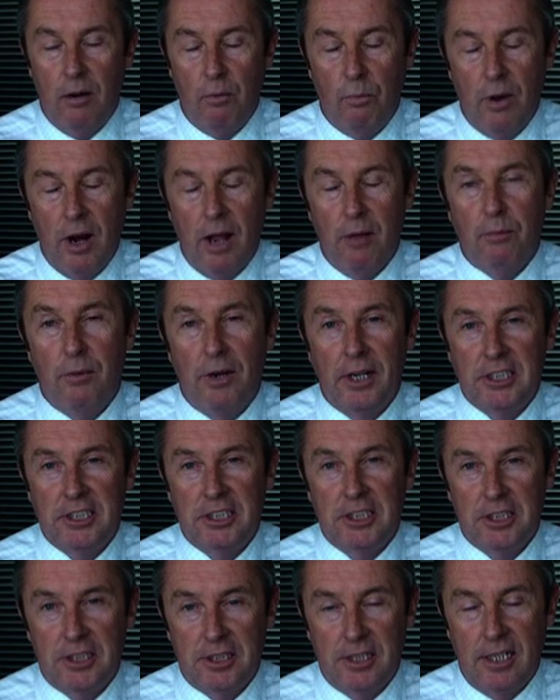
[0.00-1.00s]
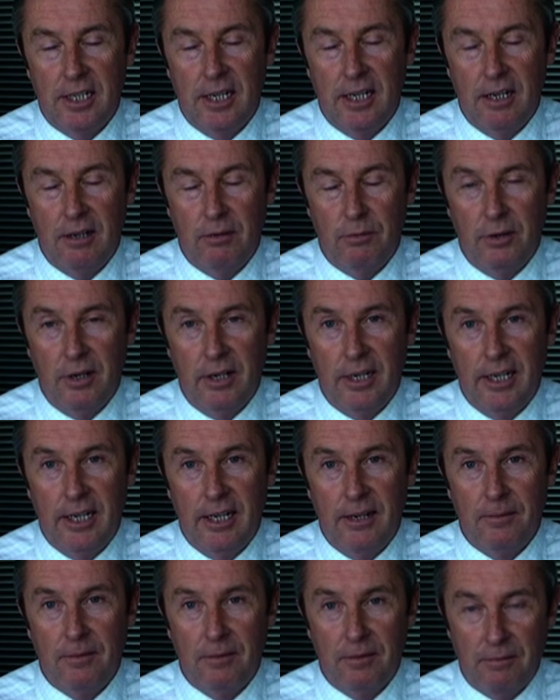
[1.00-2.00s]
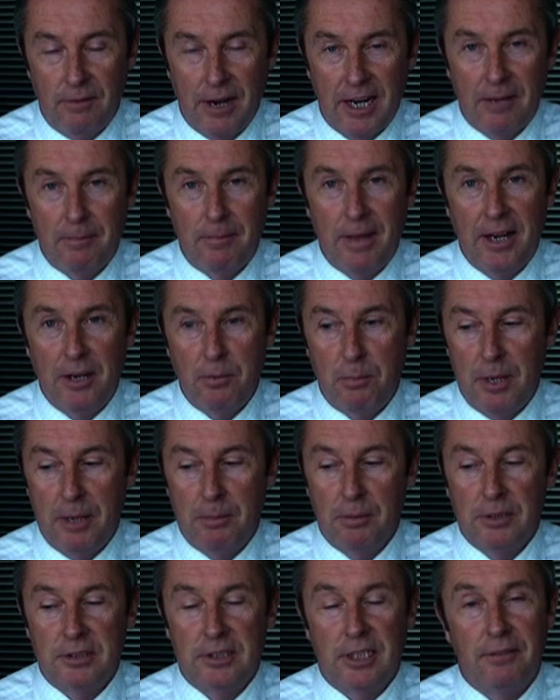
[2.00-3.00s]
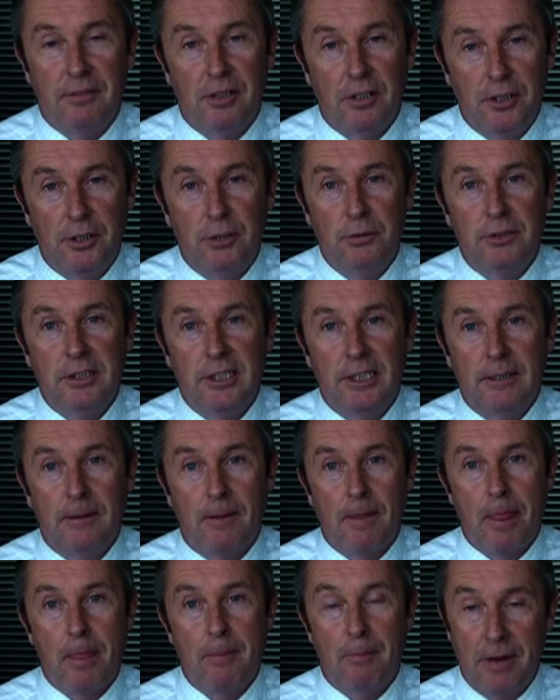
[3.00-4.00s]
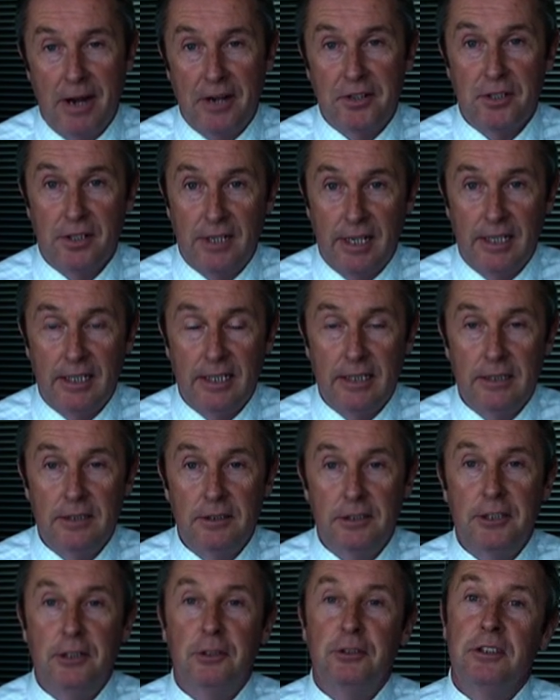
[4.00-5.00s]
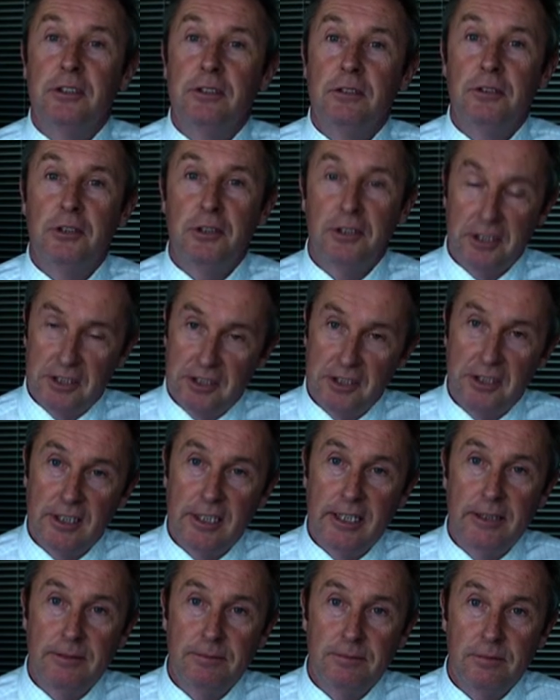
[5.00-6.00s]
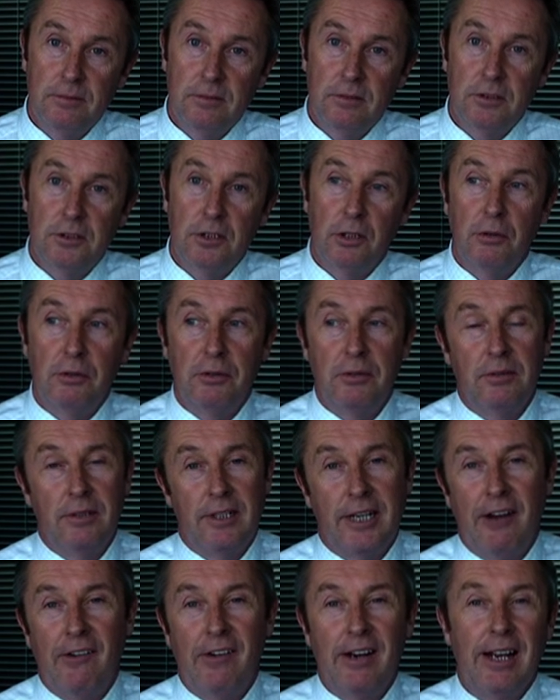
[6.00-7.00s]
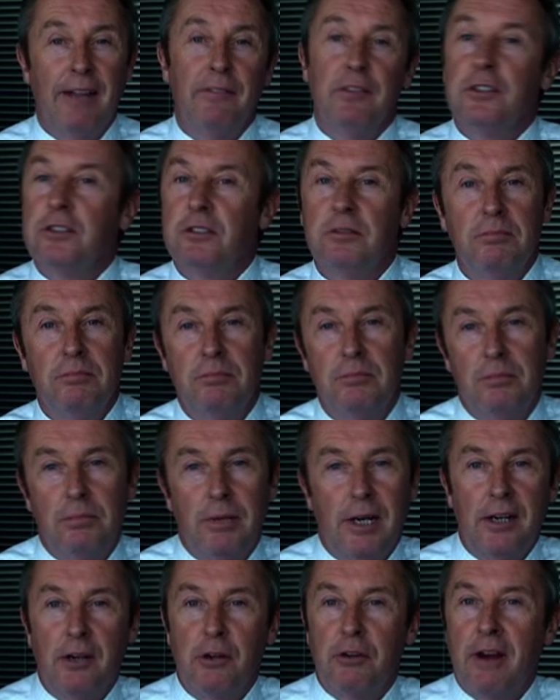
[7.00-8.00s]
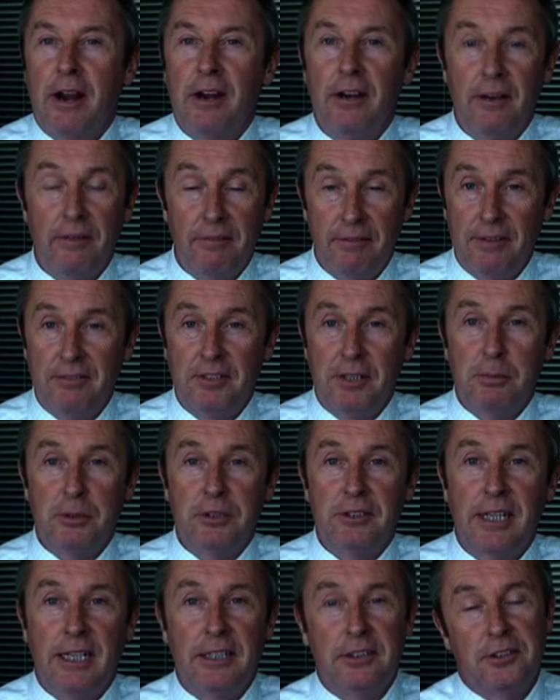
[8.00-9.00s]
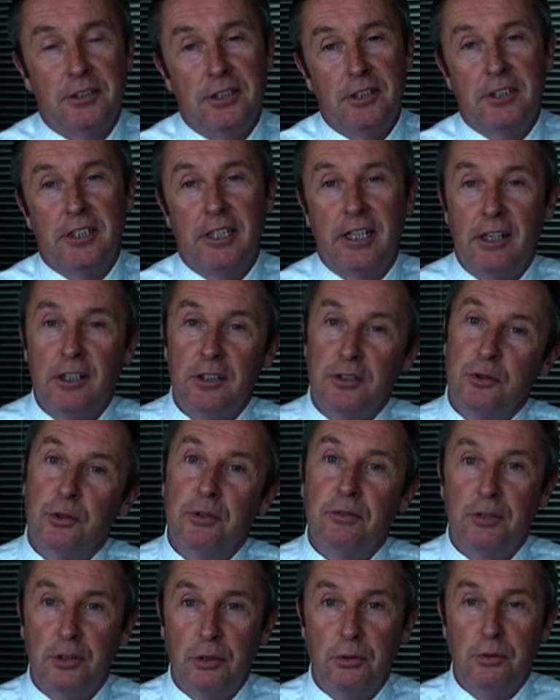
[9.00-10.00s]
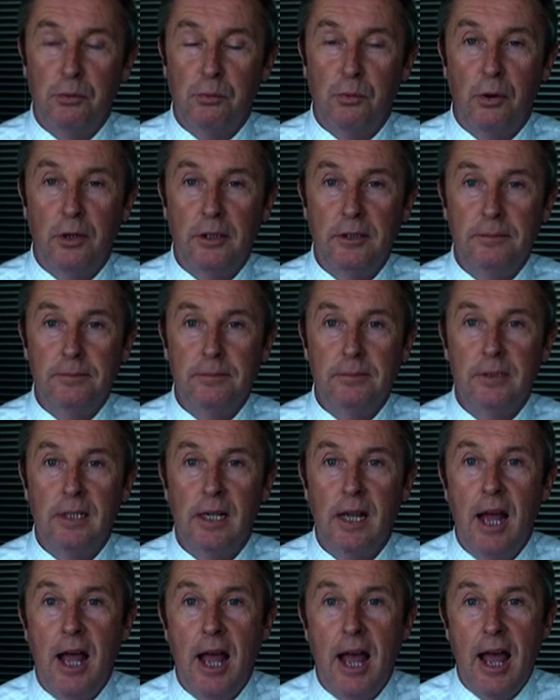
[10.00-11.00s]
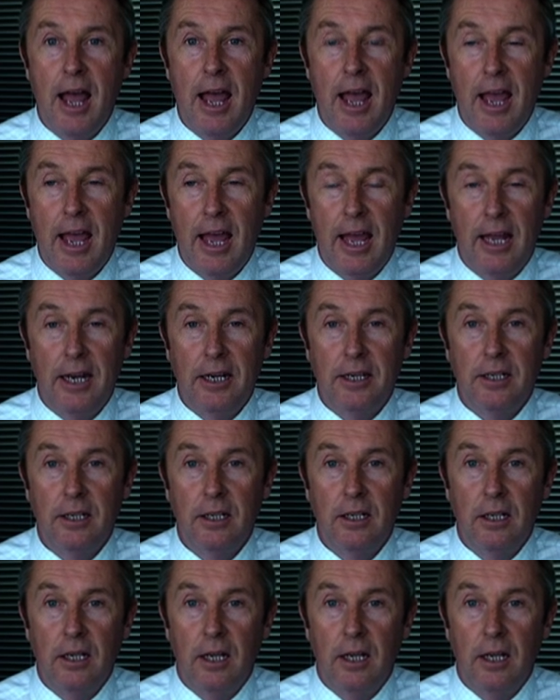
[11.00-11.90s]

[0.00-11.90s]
what I recommend to people is that if you're using marginal lending, to use it judiciously. So gearing levels probably no greater than 50%, so you're geared sort of 2 to 1, and